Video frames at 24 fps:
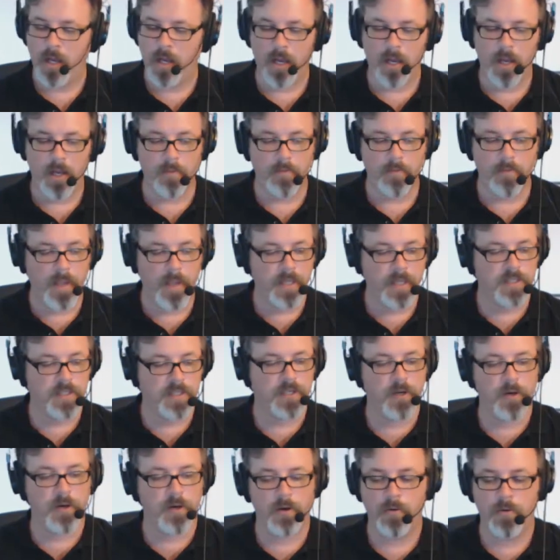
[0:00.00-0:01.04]
um, and
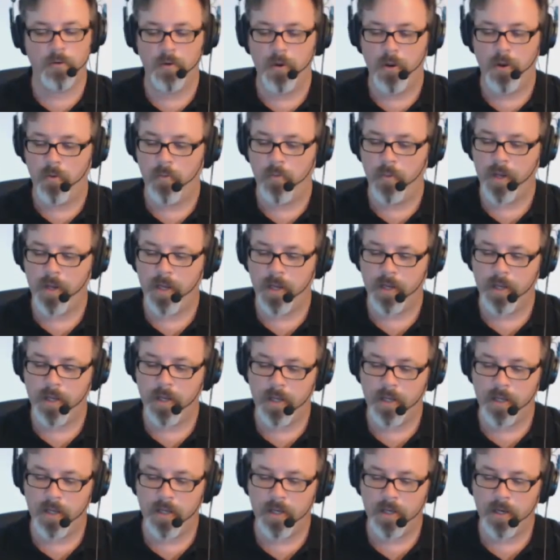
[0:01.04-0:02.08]
so we can
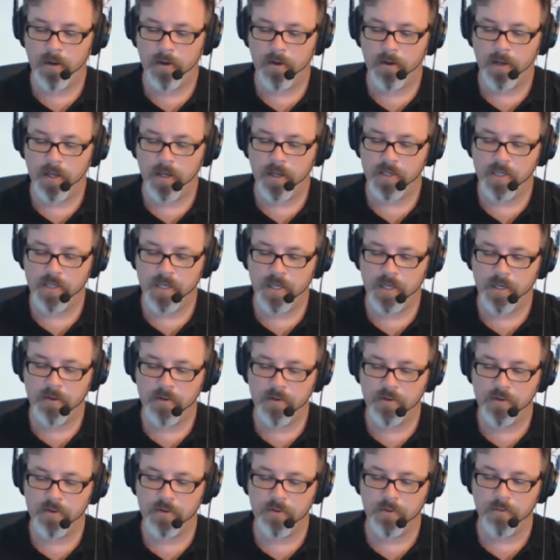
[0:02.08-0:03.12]
get in here and
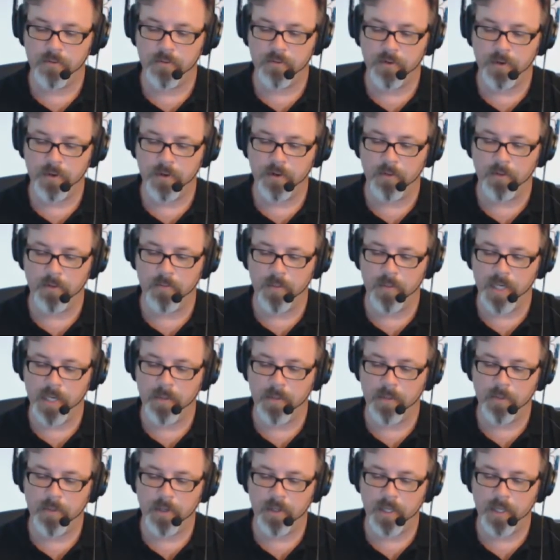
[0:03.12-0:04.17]
continue to you know
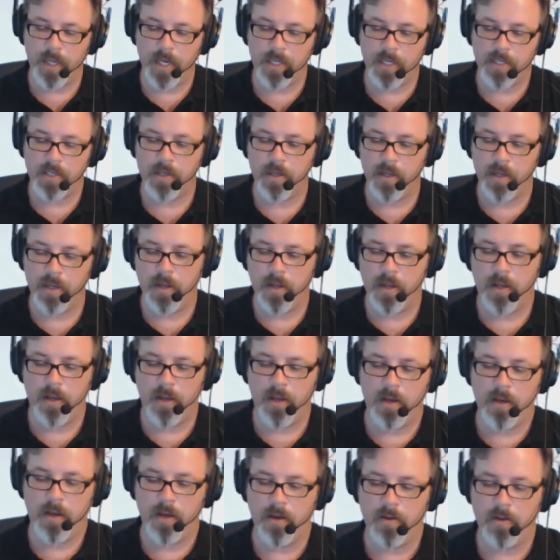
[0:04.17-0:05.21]
manipulate
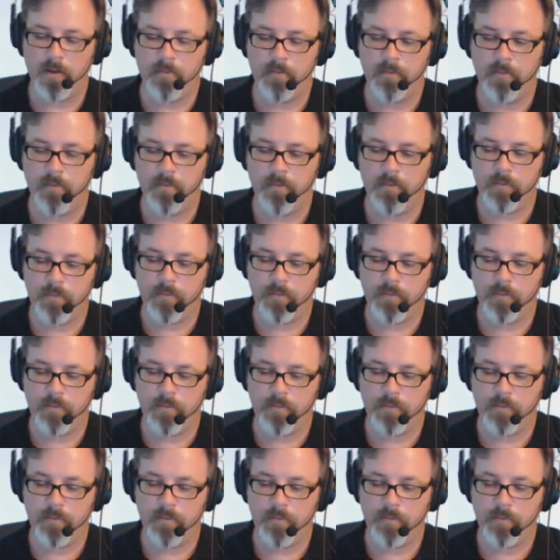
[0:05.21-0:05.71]
um,